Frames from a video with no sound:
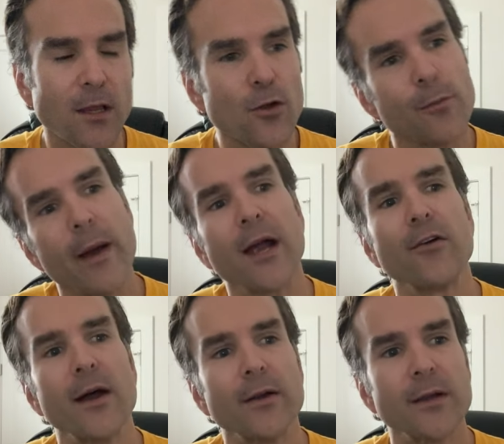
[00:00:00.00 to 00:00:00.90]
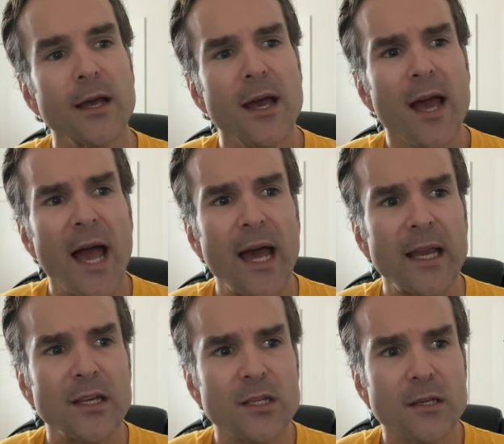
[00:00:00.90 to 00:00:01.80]
in the background.
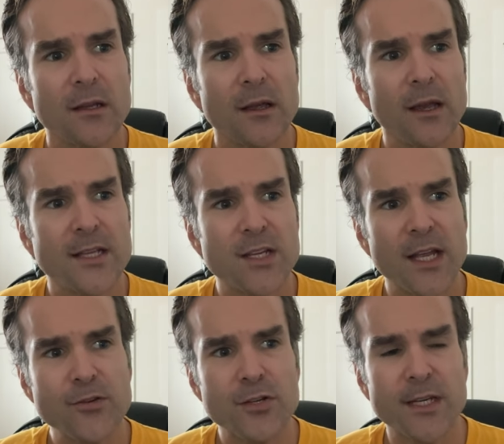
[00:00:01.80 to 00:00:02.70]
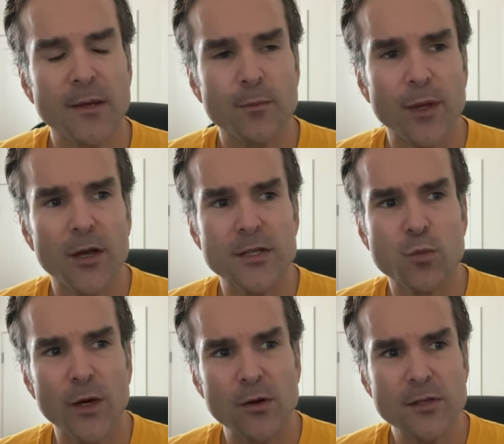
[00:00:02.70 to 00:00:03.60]
And it's interesting because
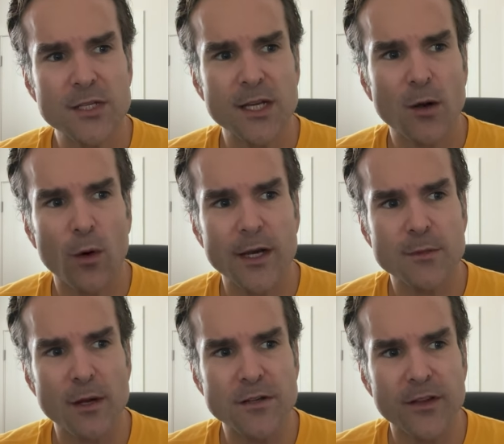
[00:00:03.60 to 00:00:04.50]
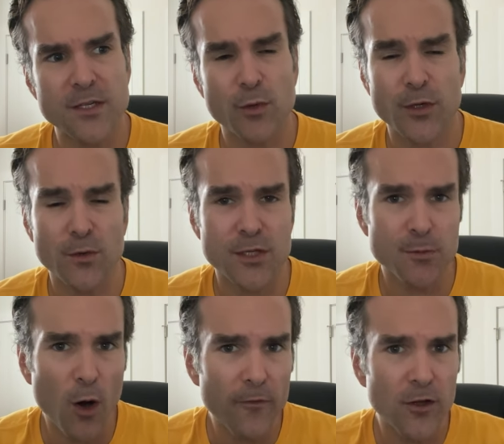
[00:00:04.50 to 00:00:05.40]
we don't see quite as much of it as we do in
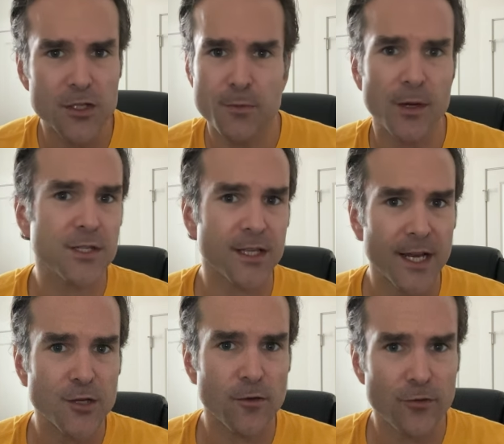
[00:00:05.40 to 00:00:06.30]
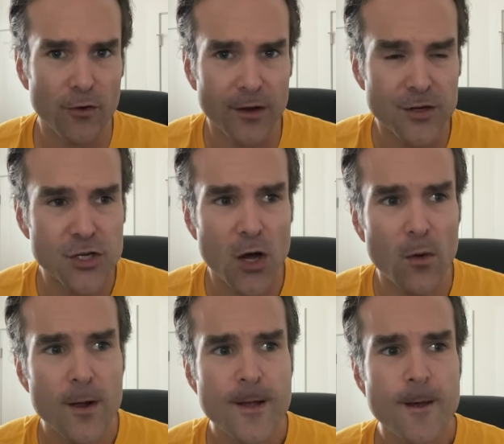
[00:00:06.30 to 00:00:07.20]
Smallville just because of the nature of the run of the show,
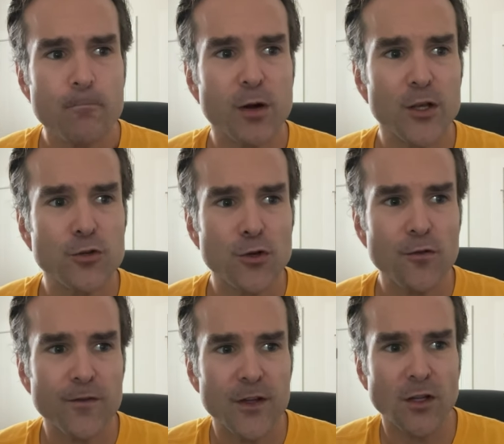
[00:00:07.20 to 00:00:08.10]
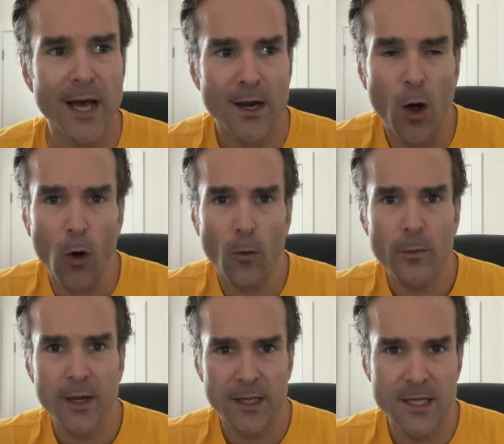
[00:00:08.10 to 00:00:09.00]
but you do feel at home
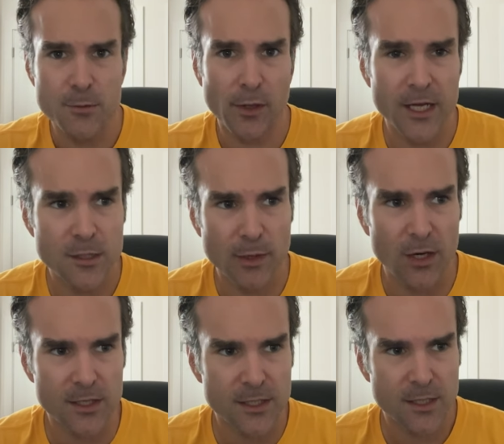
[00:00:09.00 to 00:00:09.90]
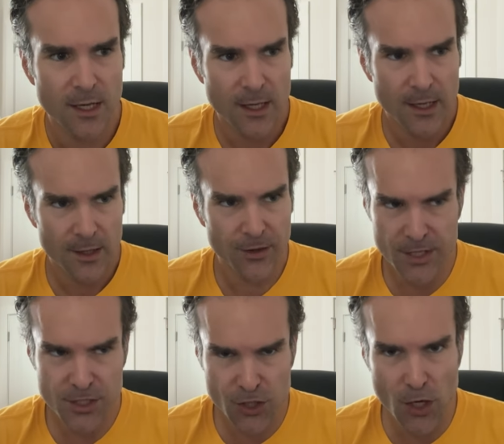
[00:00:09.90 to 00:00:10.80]
in this place because this
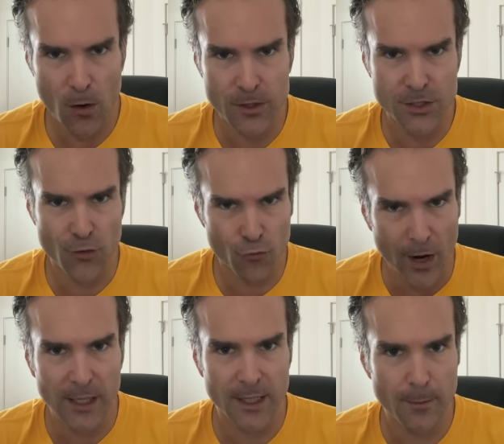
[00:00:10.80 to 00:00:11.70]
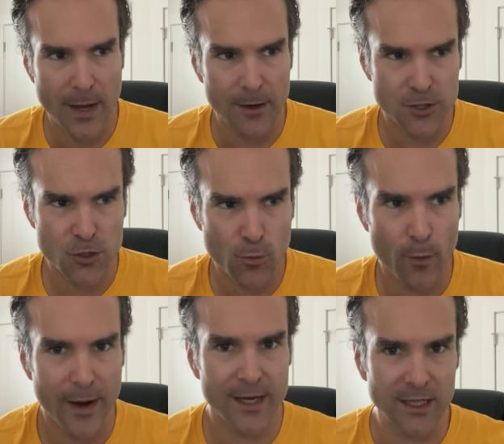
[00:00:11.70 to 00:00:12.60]
show is directly about
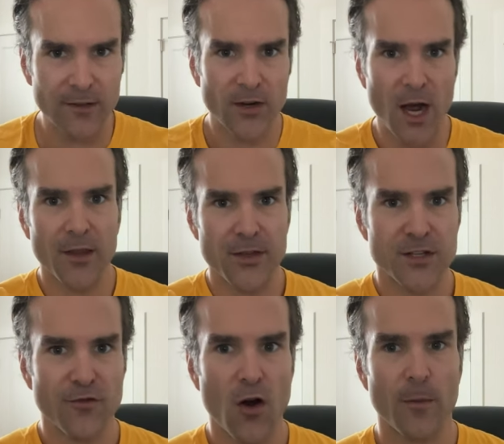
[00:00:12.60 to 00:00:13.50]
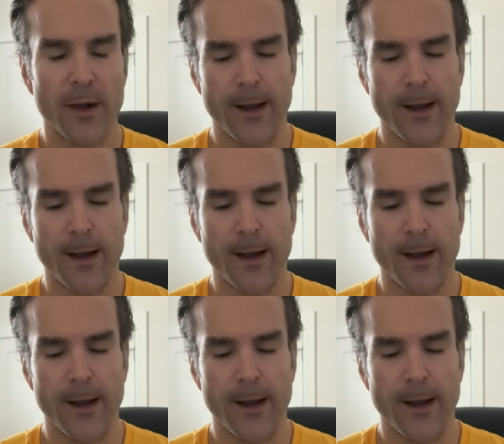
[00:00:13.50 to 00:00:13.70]
Superman living on this farm,